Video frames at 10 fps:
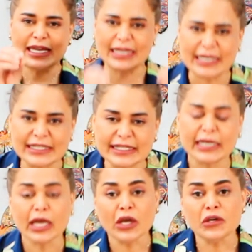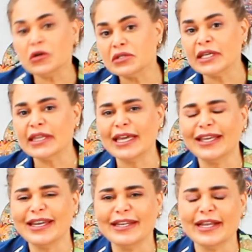easy, using the
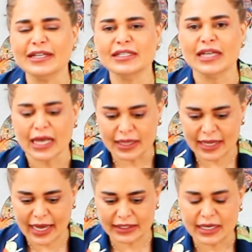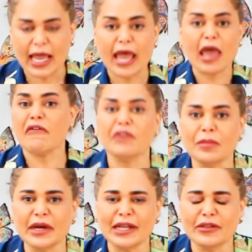ingredients that
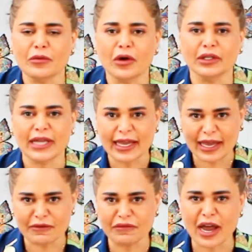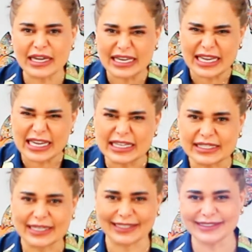everybody in the world can find
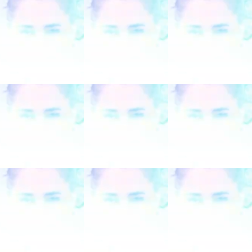easily.